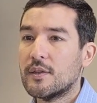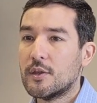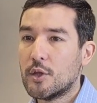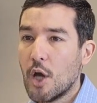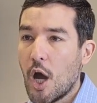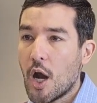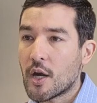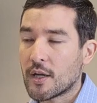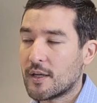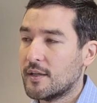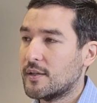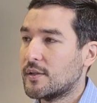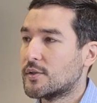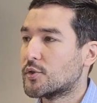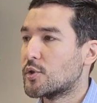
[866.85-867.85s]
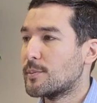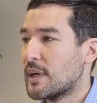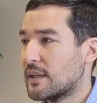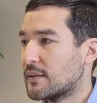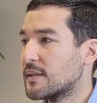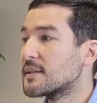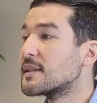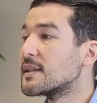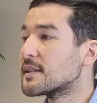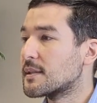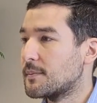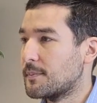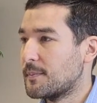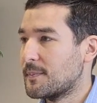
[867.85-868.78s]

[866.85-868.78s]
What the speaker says: dark romanticism.